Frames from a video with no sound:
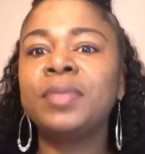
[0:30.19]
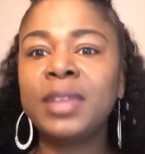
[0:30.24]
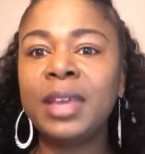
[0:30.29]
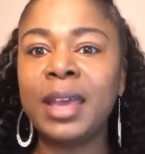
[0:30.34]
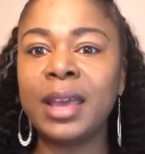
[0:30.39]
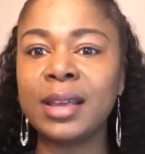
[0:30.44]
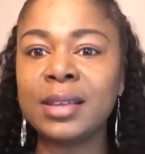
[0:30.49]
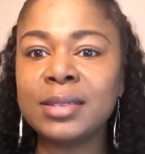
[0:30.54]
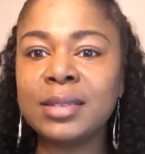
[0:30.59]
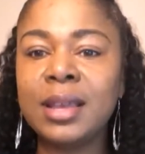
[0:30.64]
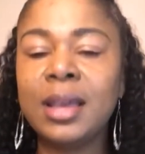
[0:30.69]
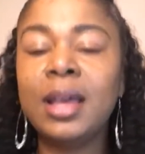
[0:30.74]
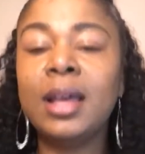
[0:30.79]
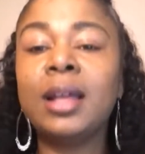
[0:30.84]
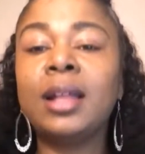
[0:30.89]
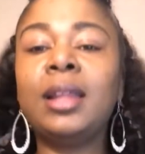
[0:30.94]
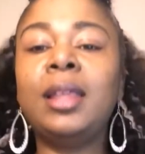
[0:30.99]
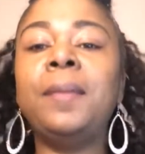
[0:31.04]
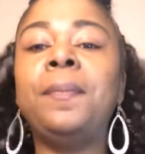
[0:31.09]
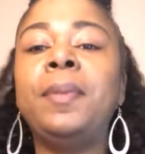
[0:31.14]
Yes,
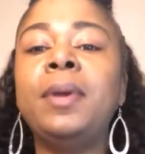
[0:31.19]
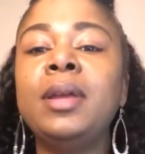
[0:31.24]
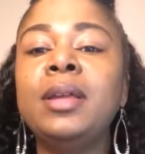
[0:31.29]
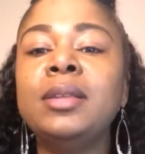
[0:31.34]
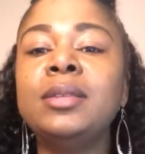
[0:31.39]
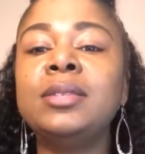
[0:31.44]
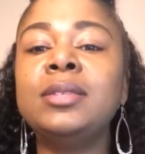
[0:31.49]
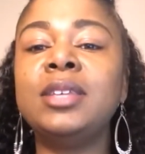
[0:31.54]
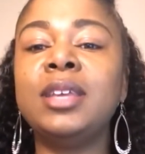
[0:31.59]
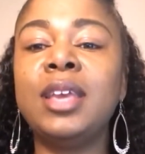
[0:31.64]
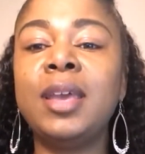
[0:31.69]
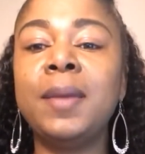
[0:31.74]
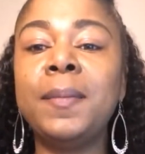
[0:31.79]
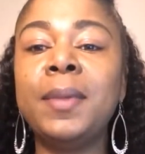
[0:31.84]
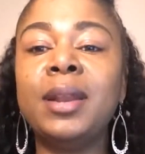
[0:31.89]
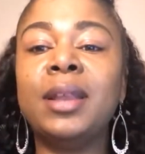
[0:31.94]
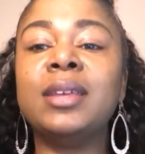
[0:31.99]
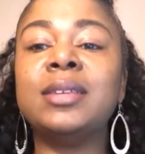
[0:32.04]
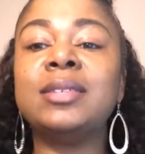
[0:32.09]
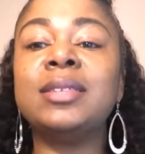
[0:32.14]
clip-ins to give
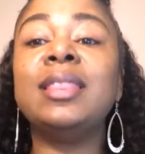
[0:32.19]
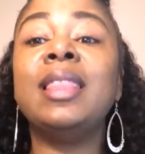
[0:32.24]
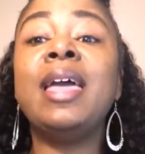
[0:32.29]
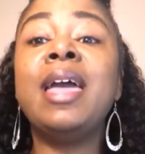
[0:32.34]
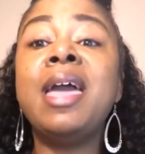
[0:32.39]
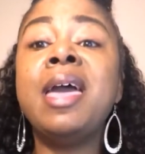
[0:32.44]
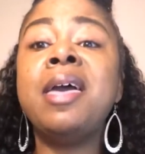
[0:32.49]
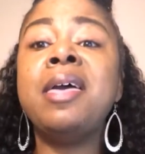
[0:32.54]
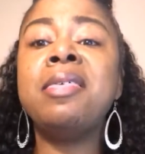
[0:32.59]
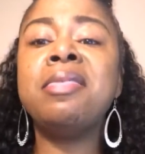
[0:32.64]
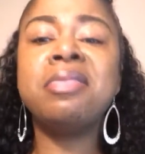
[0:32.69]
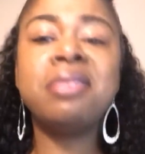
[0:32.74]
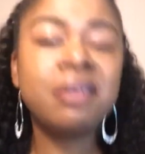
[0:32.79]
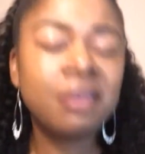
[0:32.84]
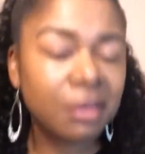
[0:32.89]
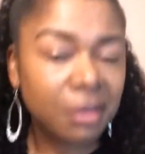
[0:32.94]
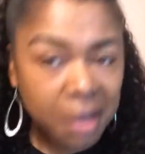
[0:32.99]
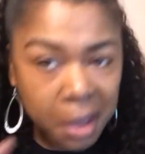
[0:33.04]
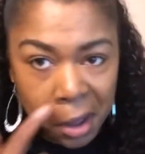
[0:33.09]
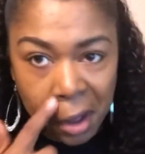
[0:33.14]
me this length,
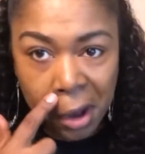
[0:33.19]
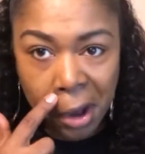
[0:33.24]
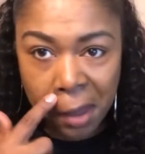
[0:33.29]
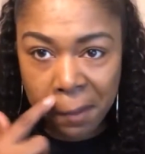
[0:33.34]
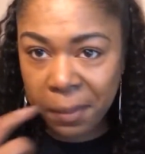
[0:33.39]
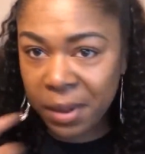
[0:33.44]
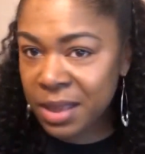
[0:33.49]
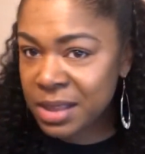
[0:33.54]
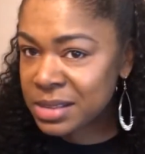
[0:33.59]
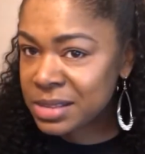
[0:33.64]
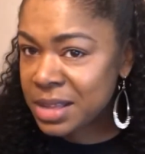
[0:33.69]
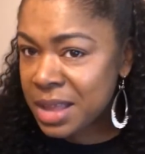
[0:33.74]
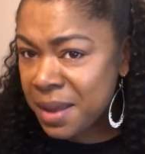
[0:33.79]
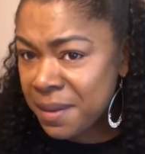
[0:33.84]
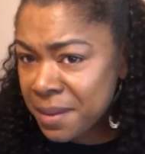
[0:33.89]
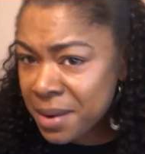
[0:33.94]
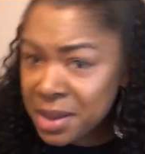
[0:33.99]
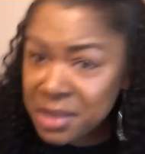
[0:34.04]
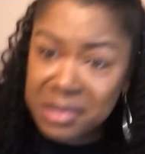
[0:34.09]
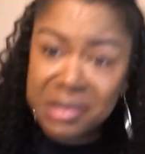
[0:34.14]
clip-ins to
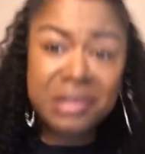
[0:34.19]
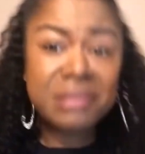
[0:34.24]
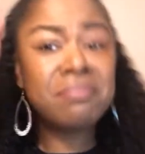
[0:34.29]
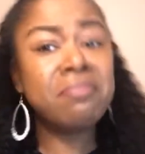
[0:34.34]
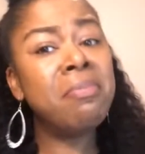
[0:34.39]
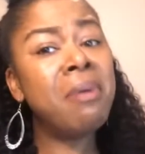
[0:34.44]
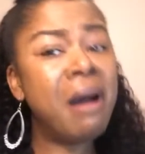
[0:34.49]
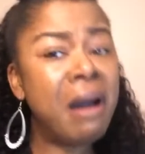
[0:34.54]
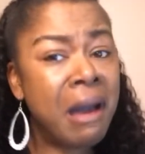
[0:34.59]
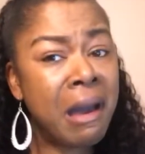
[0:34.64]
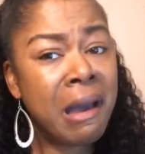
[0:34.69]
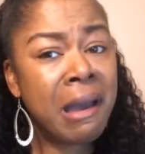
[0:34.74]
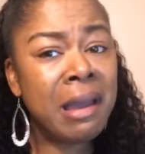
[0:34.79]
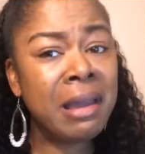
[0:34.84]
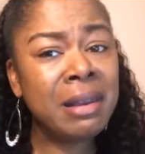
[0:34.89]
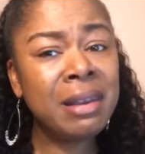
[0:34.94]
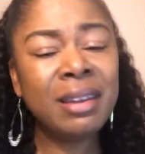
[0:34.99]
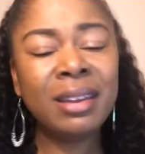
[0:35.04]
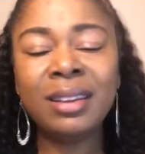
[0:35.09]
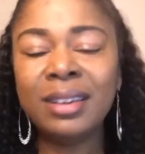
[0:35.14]
give me this
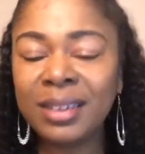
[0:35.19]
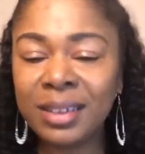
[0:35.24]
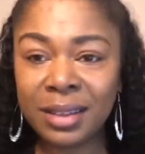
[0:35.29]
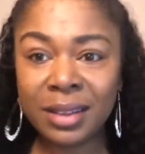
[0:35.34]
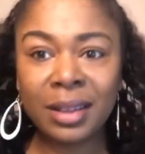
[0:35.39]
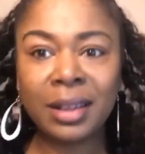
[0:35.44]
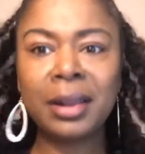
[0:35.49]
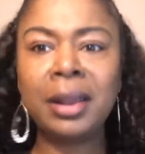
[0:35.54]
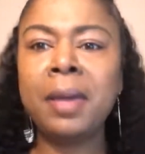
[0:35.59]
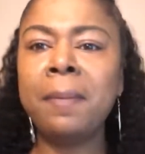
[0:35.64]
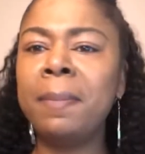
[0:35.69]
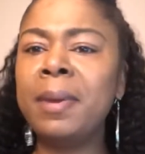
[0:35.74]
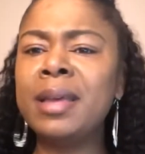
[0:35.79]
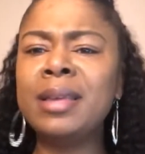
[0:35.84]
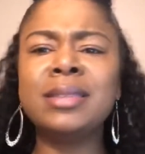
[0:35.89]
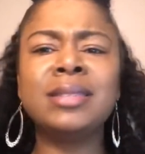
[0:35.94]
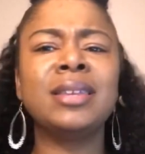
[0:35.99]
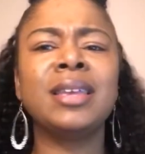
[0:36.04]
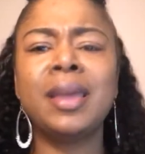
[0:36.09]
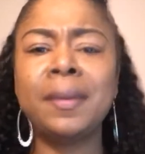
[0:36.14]
bun,
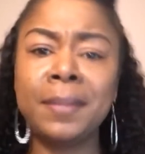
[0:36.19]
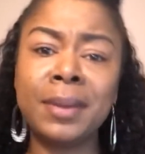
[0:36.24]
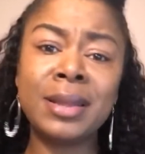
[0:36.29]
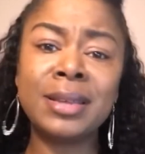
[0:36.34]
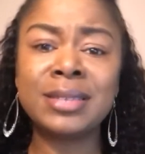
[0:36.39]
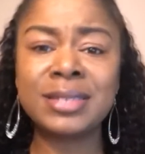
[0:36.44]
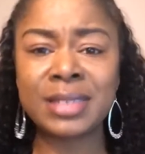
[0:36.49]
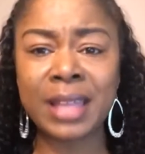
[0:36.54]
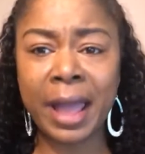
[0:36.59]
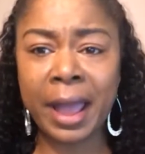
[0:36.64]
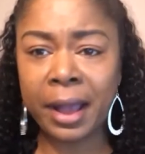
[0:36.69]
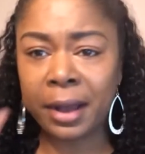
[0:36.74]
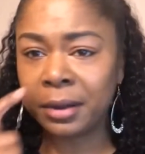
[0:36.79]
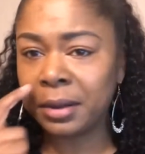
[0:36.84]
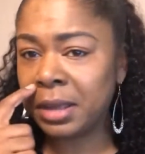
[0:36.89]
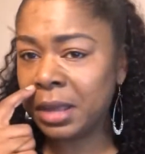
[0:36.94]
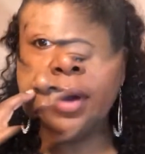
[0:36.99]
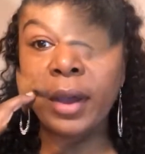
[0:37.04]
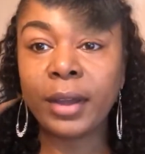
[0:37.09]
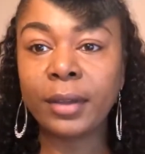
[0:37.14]
clip-ins to give me this style.
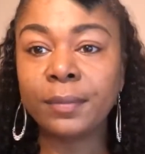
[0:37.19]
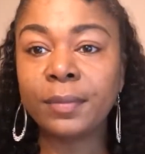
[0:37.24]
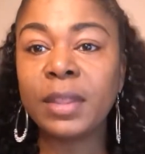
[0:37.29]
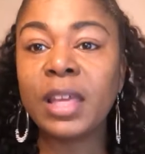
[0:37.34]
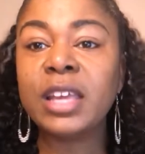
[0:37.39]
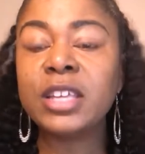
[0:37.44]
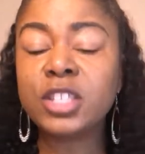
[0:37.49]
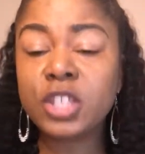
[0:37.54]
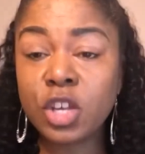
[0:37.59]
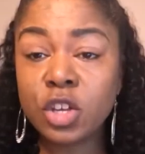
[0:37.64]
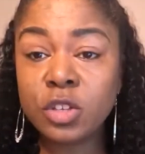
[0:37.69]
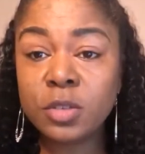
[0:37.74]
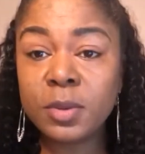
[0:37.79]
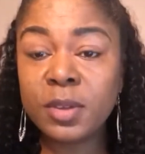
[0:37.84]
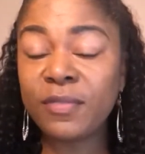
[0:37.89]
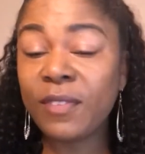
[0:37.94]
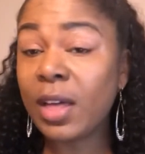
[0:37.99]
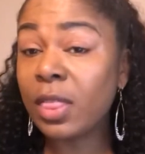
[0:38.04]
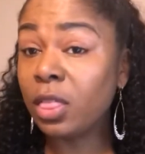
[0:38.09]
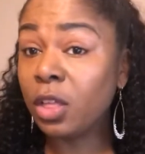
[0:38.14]
Yes, excuse me
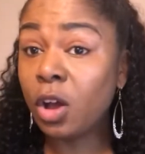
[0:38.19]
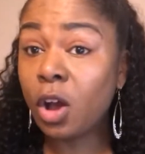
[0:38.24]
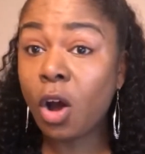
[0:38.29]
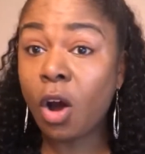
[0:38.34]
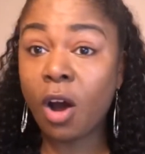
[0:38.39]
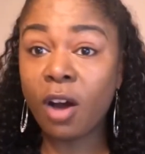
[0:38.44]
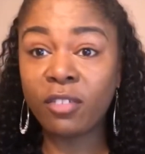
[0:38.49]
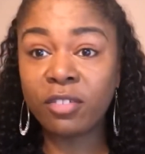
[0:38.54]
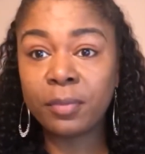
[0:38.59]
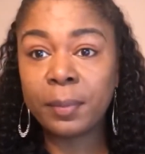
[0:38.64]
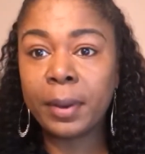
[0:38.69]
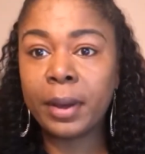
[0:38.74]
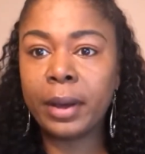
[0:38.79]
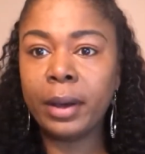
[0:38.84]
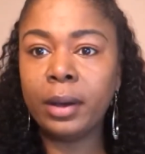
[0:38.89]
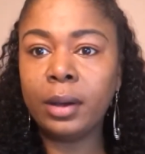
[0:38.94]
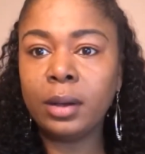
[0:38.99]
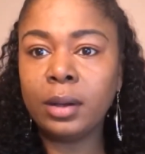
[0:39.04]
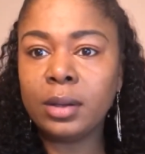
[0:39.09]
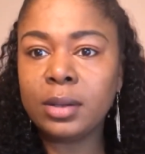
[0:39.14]
if I look off
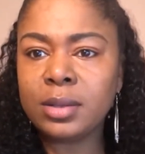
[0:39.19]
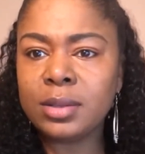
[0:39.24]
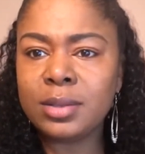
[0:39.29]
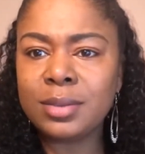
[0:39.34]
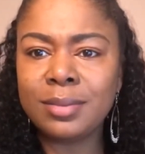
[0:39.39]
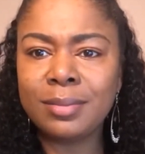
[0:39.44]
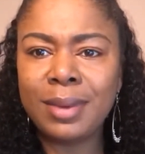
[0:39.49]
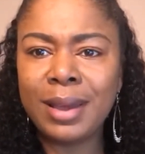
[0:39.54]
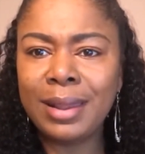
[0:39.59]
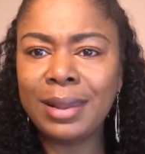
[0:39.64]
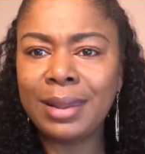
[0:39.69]
because my